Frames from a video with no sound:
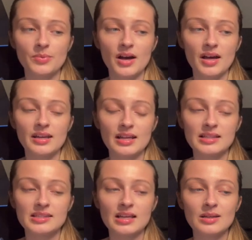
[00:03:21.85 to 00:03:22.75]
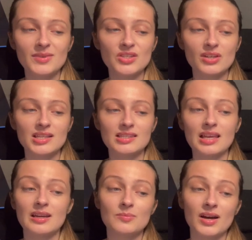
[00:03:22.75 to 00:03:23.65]
but it's going to be
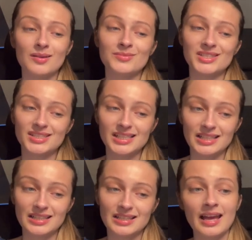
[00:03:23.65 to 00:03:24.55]
translated by a machine.